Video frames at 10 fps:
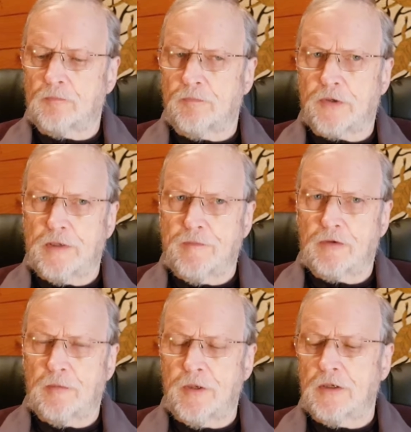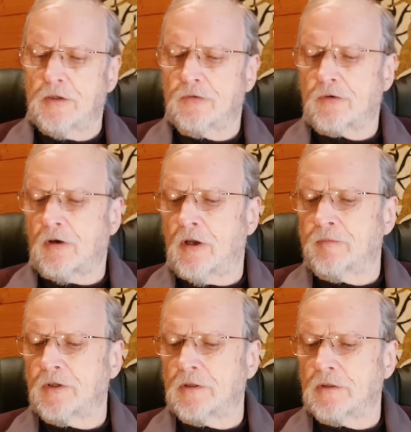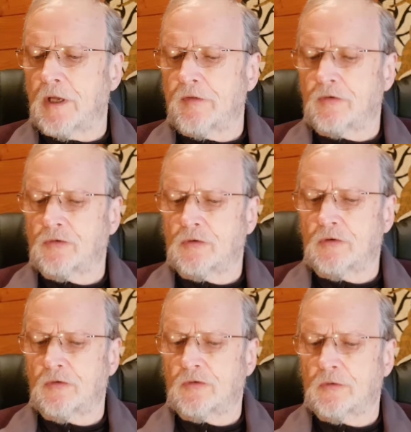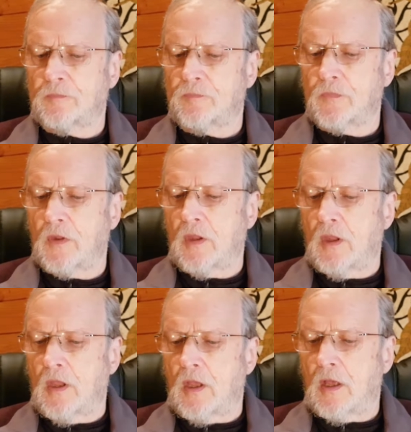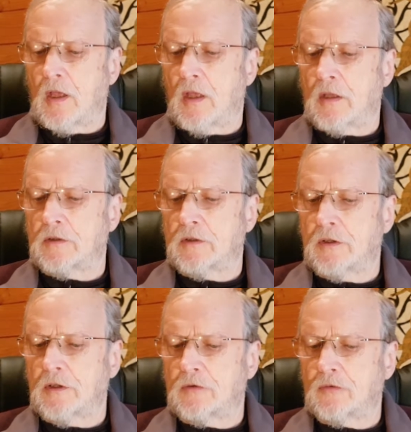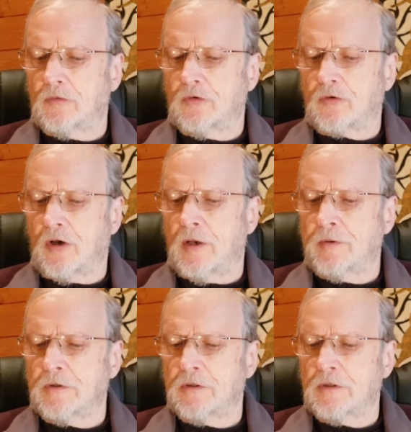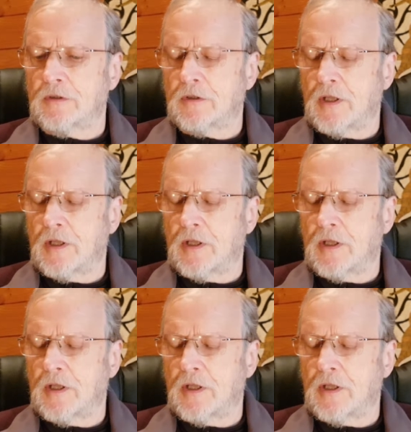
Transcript: has previously been described in other suttas, and it's describing the